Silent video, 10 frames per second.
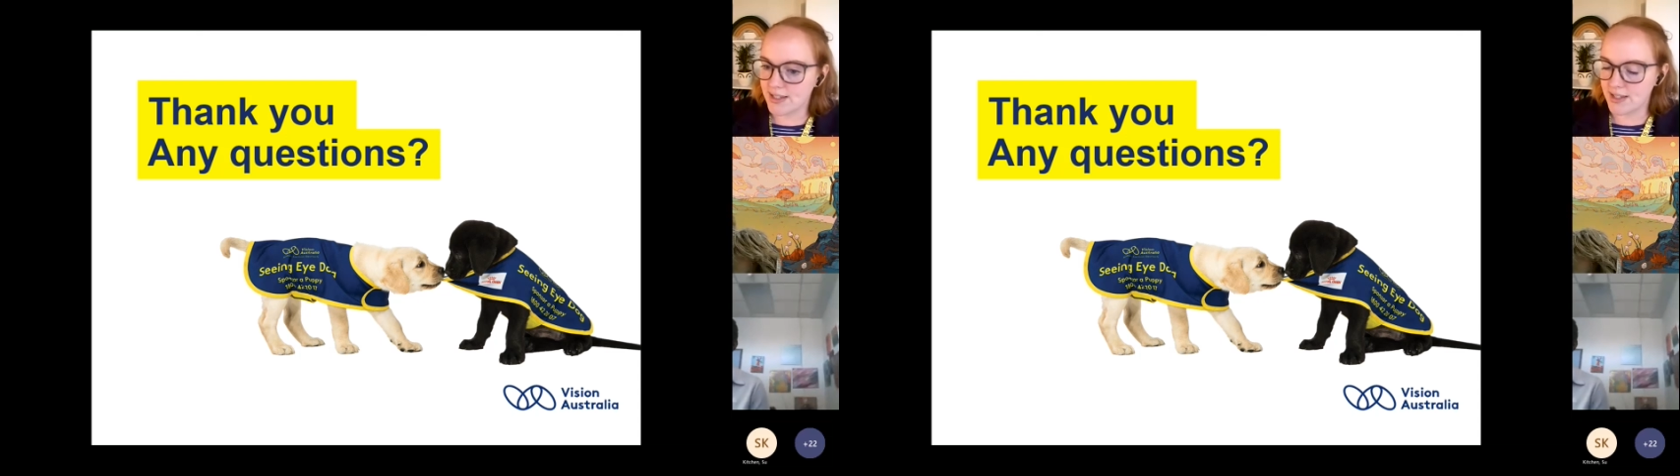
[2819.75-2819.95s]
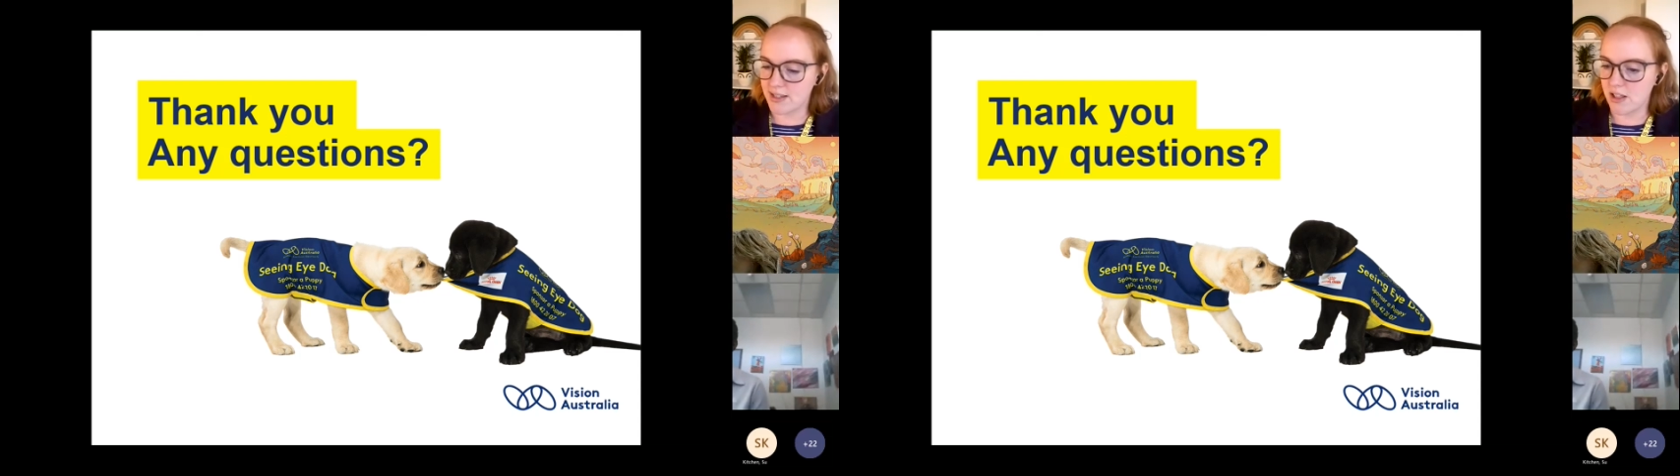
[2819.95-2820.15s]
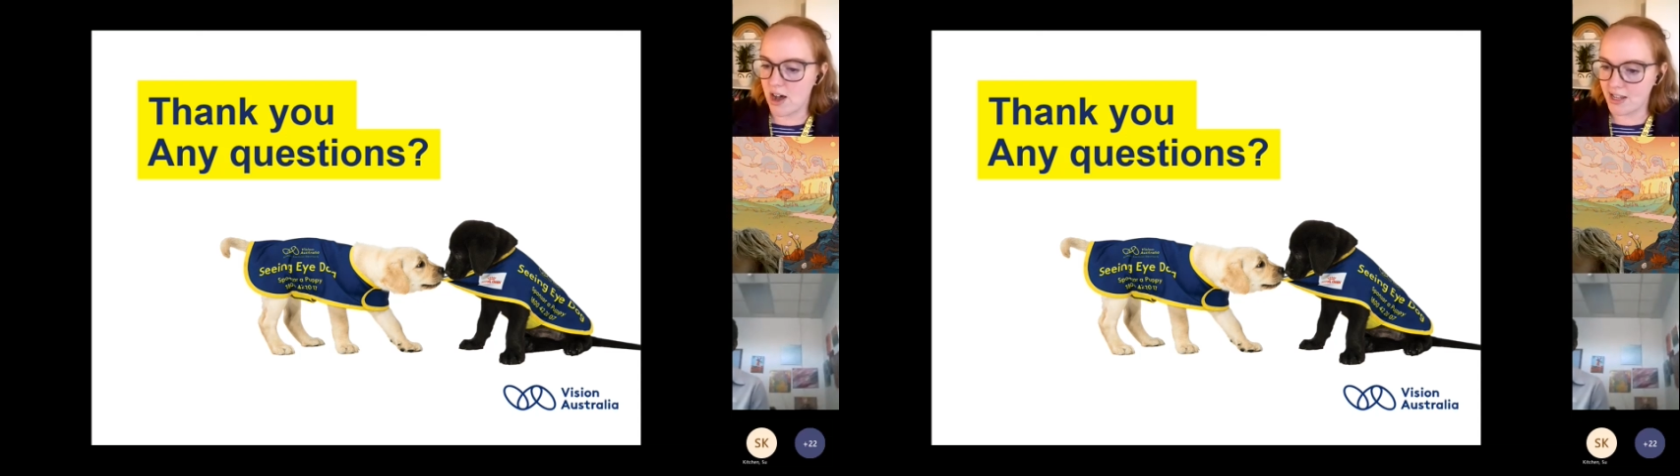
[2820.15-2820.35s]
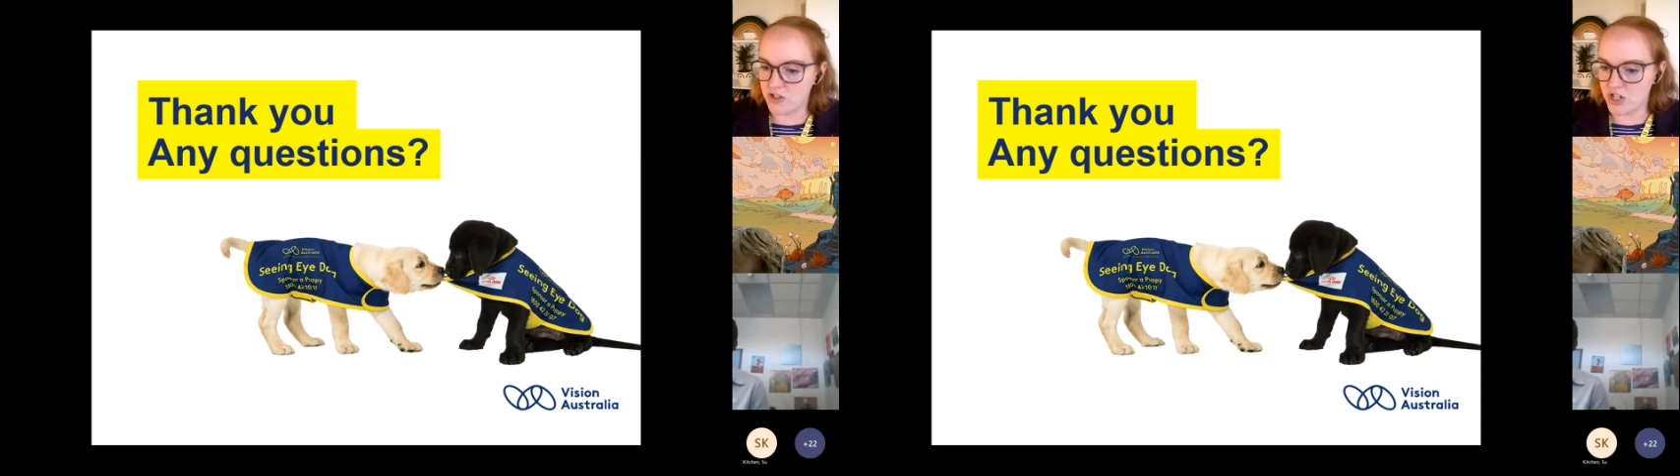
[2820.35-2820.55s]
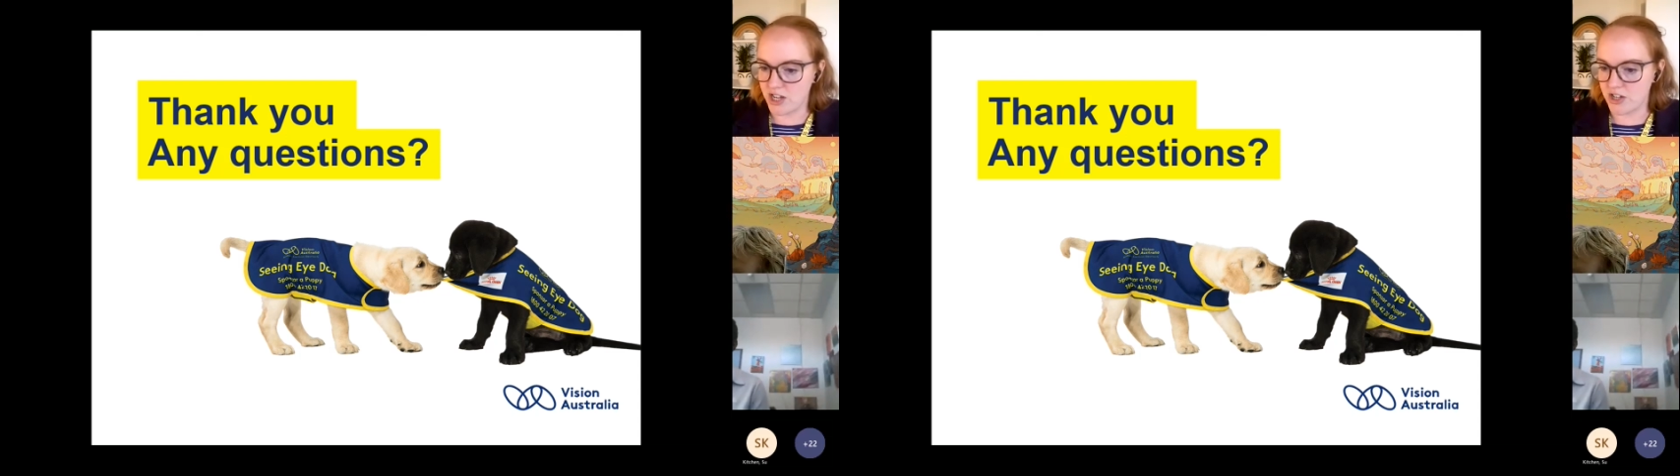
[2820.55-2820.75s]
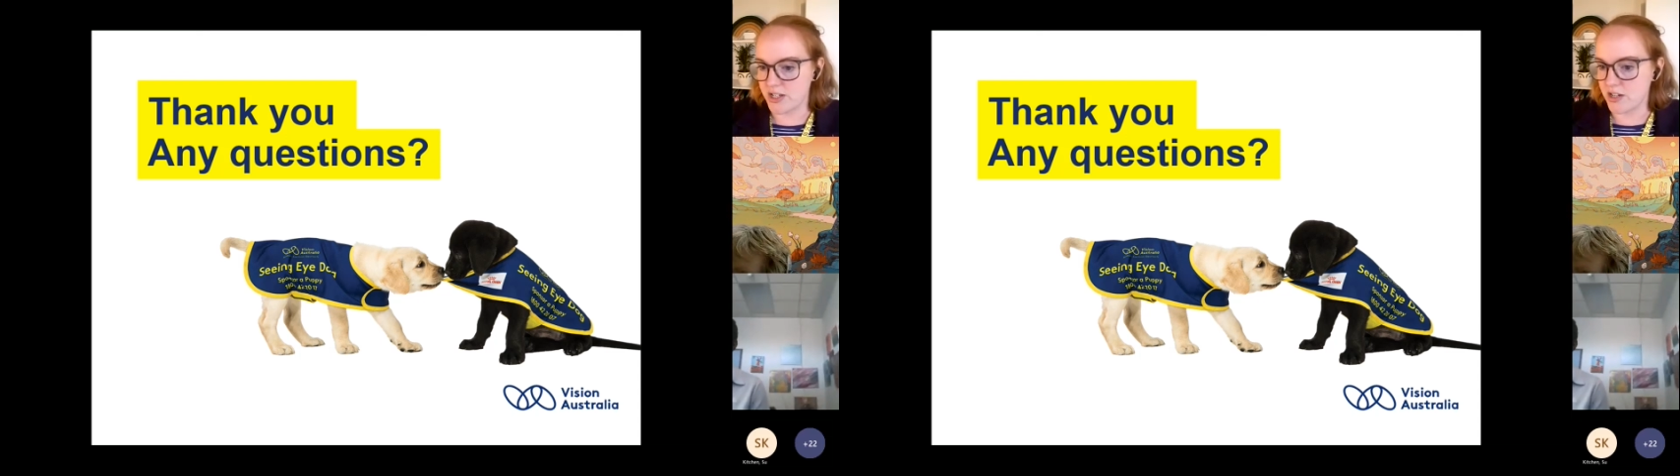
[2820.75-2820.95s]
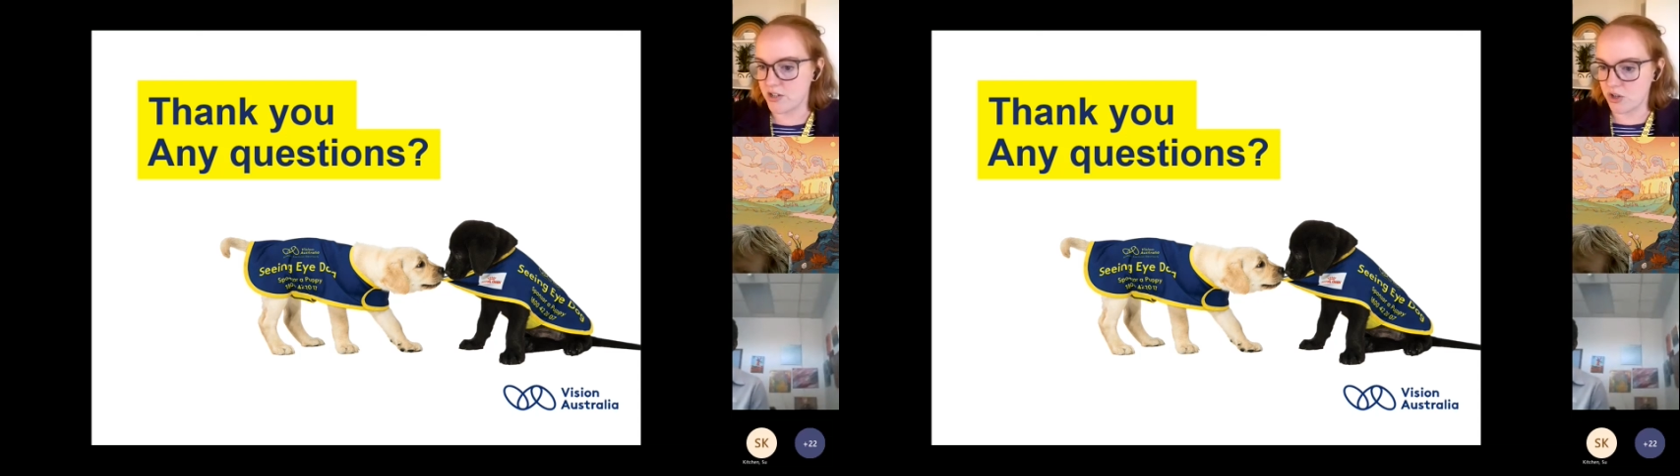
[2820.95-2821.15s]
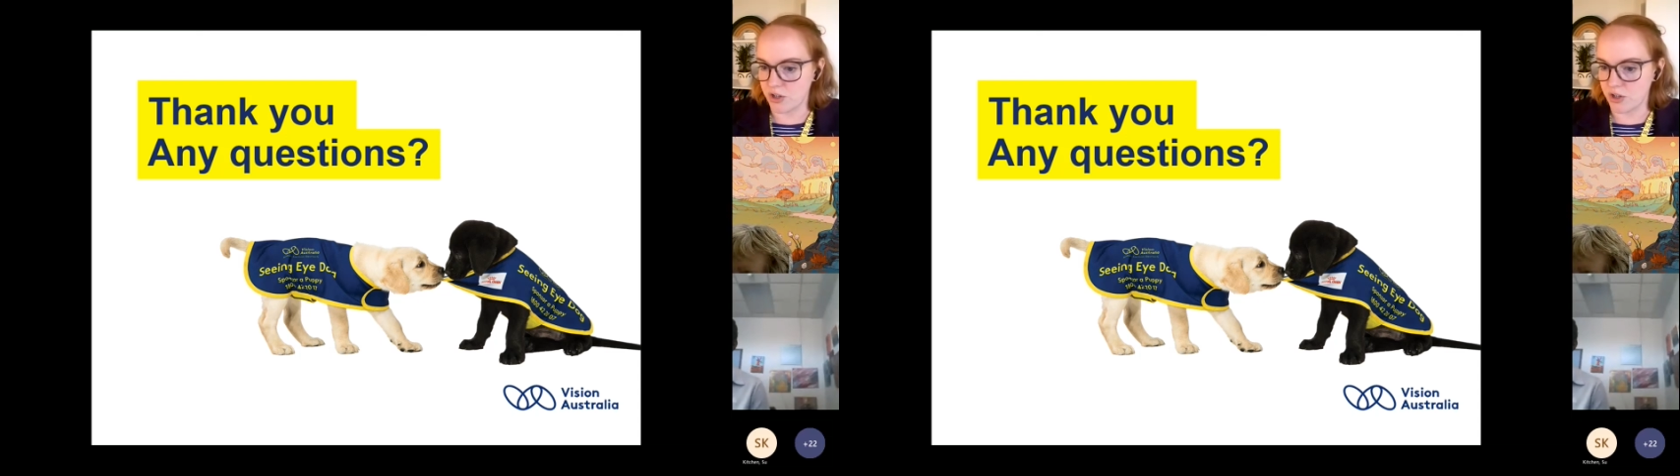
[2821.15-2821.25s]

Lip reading: access lighting changes